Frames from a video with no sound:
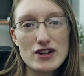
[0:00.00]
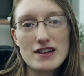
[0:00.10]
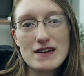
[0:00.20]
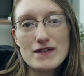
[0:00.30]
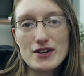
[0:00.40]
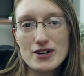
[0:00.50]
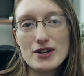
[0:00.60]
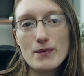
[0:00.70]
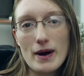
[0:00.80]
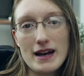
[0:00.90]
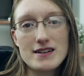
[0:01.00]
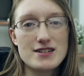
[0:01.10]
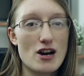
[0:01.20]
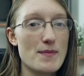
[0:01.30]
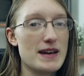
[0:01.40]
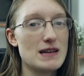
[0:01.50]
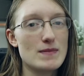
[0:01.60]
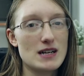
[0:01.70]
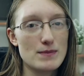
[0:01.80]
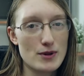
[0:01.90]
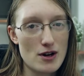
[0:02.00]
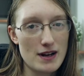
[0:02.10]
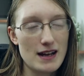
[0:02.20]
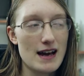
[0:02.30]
If you're looking for a good way to start making money blogging,